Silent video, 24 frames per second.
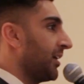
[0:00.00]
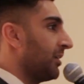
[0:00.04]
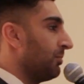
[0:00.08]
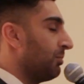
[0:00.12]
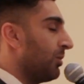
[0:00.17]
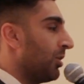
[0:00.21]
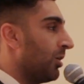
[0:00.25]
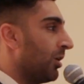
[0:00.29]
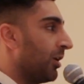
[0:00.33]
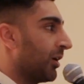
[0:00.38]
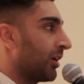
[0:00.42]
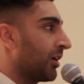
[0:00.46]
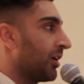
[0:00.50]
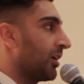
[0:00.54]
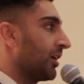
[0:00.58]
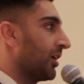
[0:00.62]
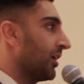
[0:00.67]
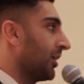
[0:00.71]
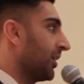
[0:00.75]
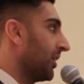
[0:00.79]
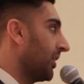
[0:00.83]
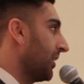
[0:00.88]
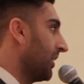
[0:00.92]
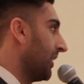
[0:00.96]
and Mark.
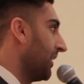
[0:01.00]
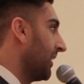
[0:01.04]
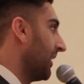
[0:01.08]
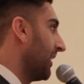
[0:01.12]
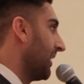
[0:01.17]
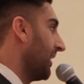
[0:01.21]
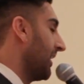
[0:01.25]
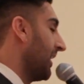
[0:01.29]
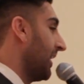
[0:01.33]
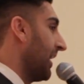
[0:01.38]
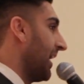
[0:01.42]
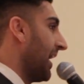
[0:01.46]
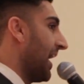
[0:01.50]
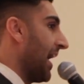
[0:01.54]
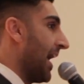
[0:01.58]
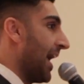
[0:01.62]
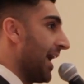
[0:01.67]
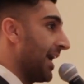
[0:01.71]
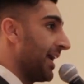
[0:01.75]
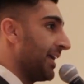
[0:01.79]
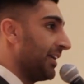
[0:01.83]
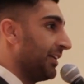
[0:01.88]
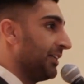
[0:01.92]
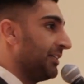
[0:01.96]

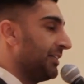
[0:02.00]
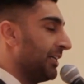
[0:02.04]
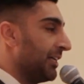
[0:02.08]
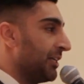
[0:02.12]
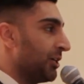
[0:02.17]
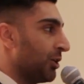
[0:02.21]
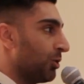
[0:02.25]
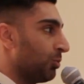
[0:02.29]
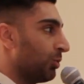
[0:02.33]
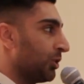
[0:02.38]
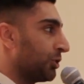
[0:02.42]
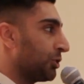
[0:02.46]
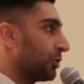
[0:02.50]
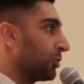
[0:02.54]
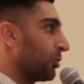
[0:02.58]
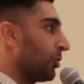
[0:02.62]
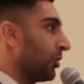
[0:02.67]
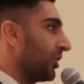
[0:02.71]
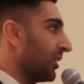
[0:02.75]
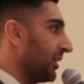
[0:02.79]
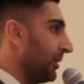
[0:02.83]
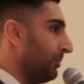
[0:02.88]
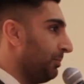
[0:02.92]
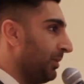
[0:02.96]
And dinner will
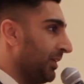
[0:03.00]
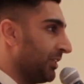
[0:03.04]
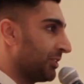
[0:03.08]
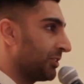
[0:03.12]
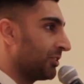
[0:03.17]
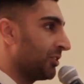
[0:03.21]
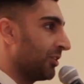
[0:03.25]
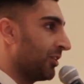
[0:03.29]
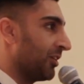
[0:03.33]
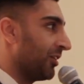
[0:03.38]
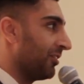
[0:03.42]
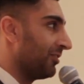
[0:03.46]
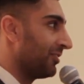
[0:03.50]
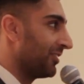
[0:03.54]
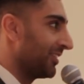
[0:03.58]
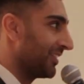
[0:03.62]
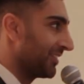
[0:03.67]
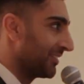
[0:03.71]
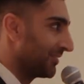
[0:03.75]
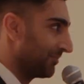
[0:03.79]
shortly be served.